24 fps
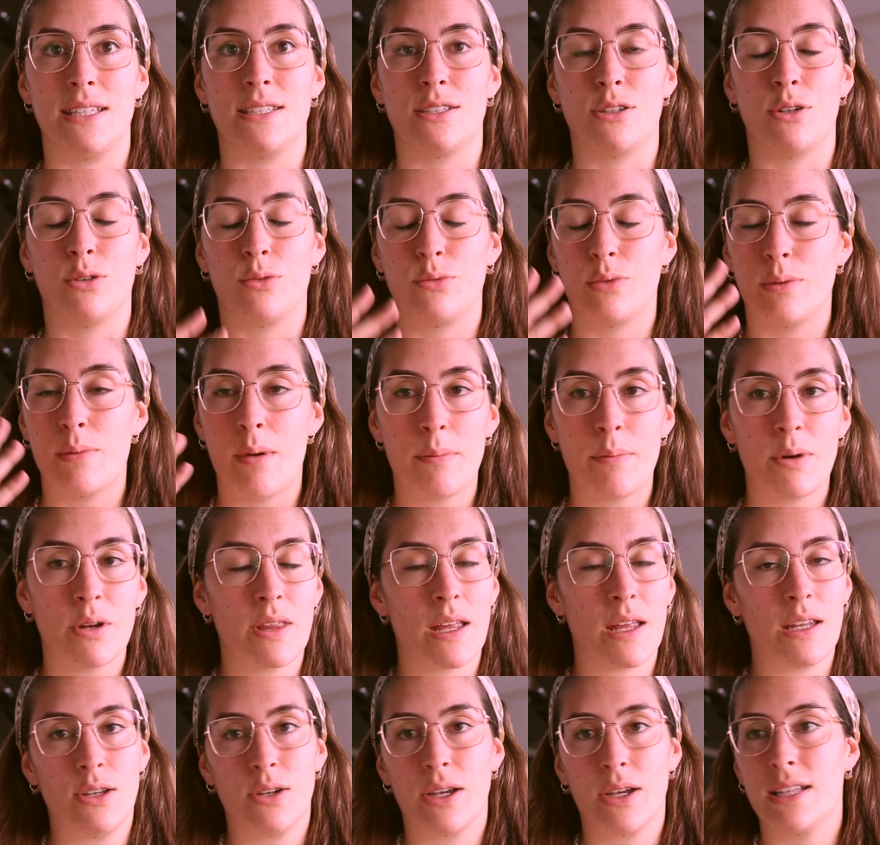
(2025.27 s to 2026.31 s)
So remember
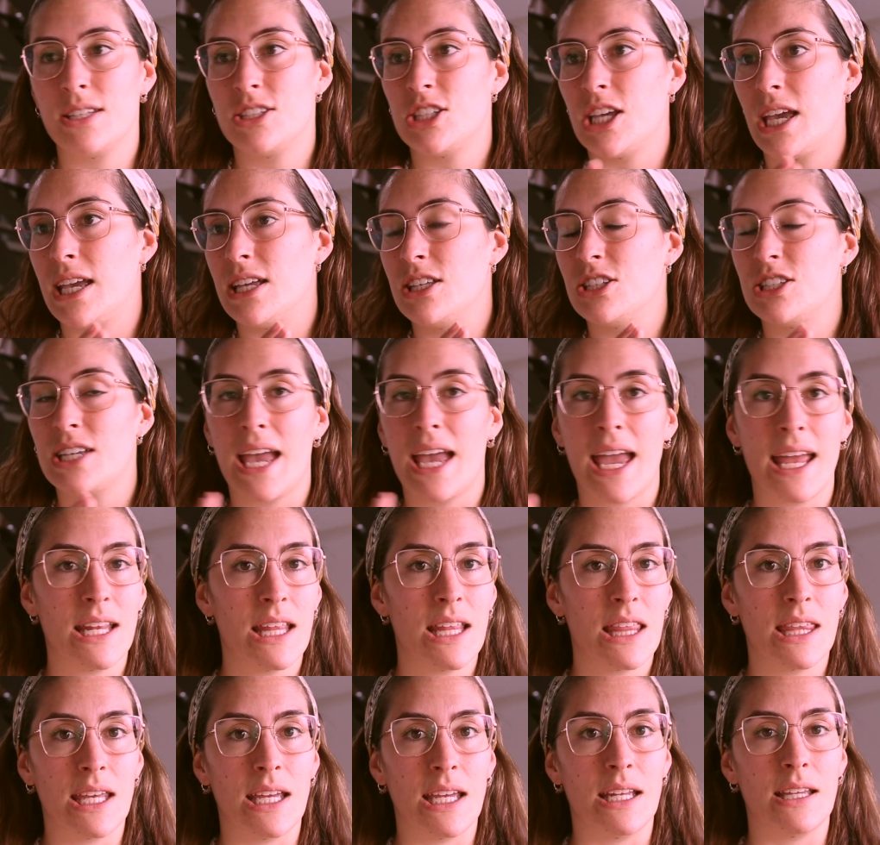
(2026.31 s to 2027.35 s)
that you can change
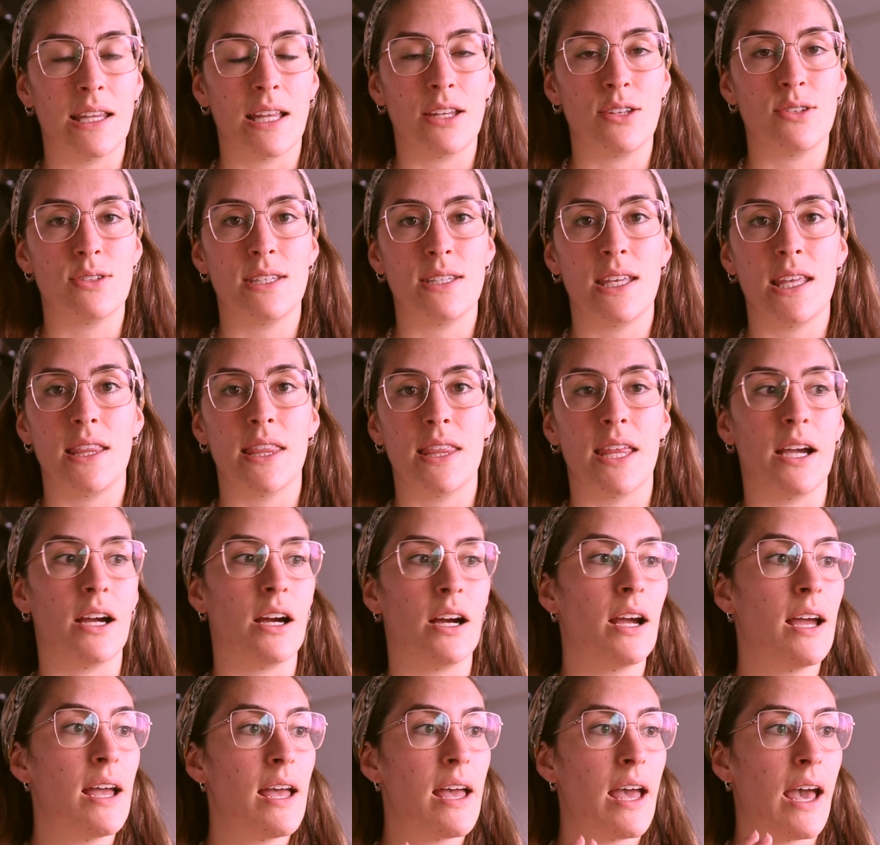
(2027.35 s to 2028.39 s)
anything that you see in
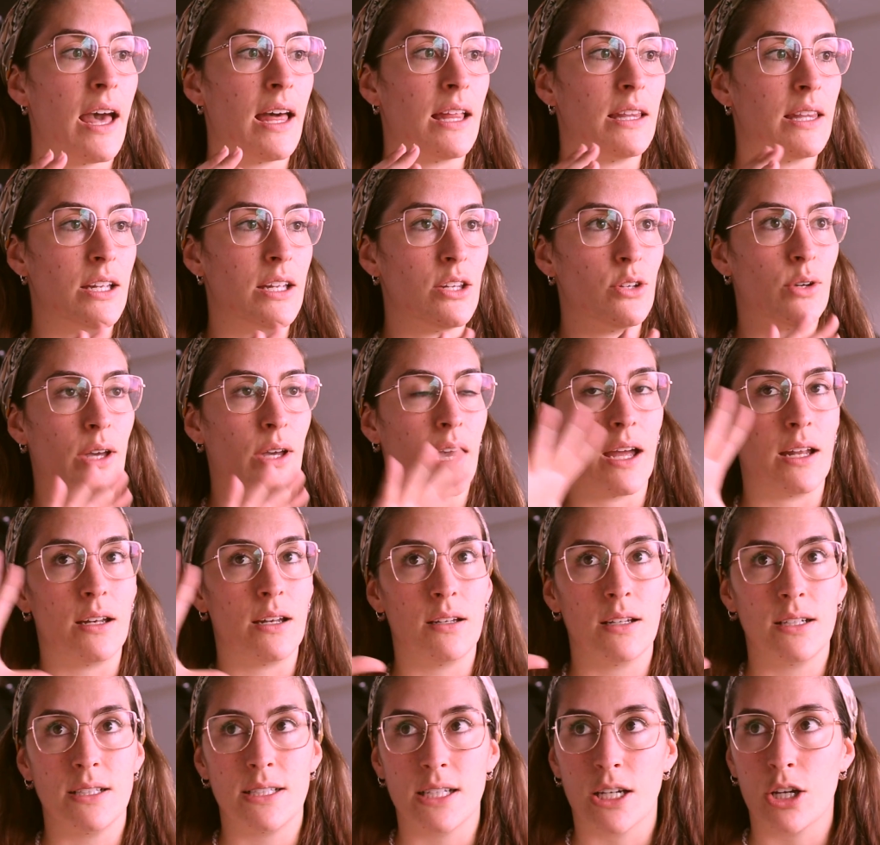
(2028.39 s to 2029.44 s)
there and that you
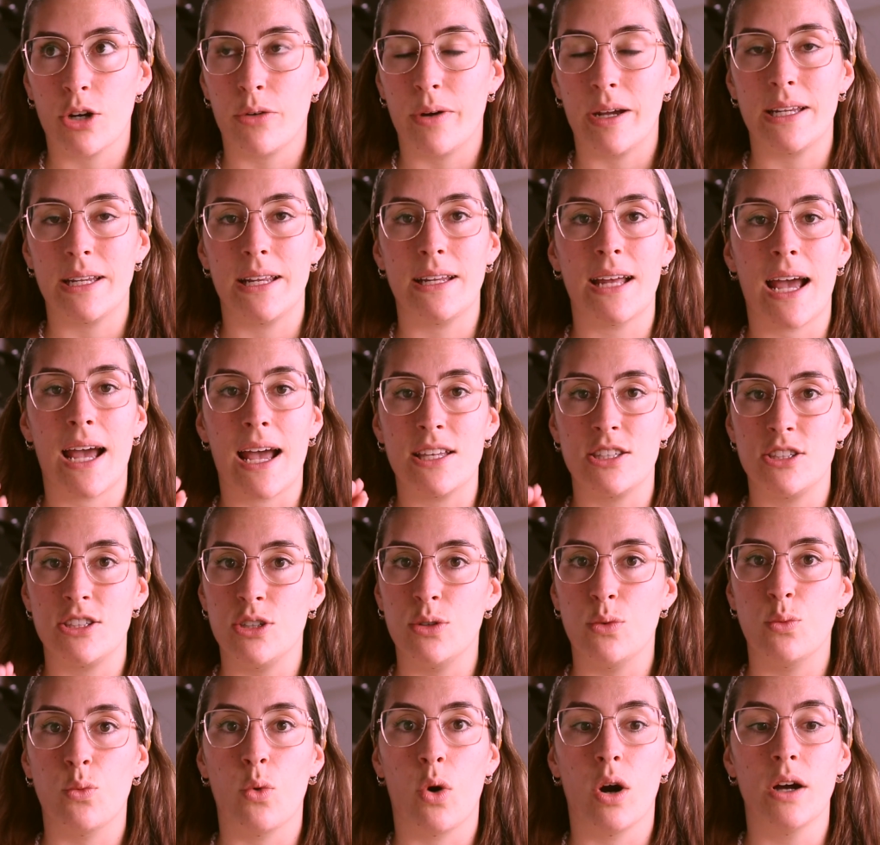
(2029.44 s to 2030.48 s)
can decorate it as
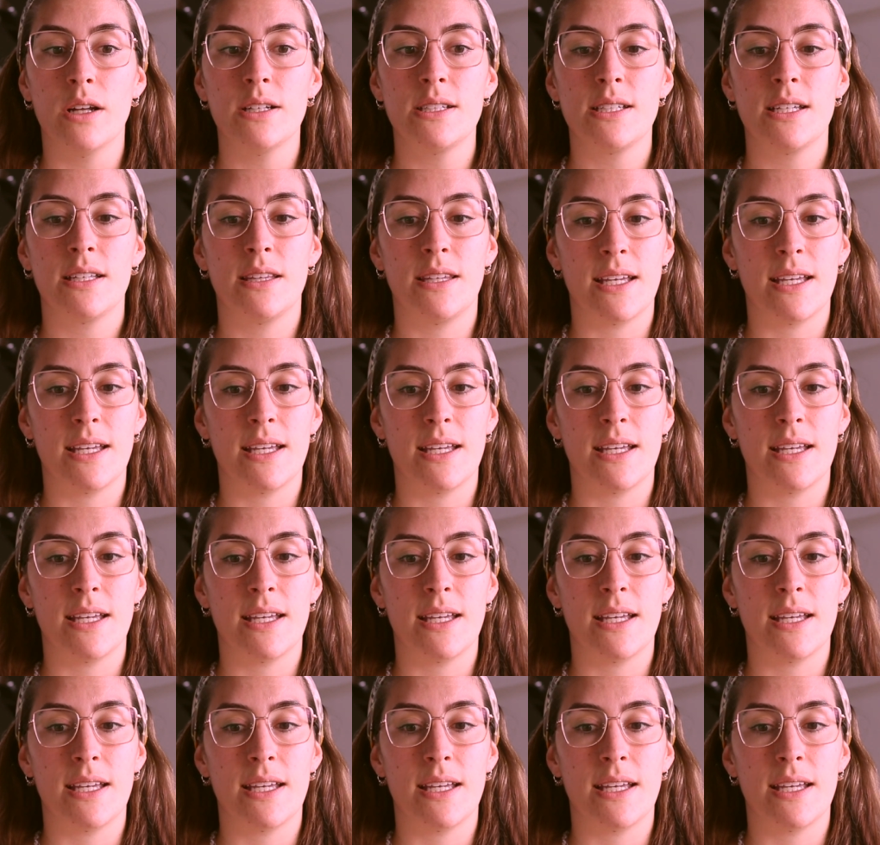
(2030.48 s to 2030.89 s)
you want.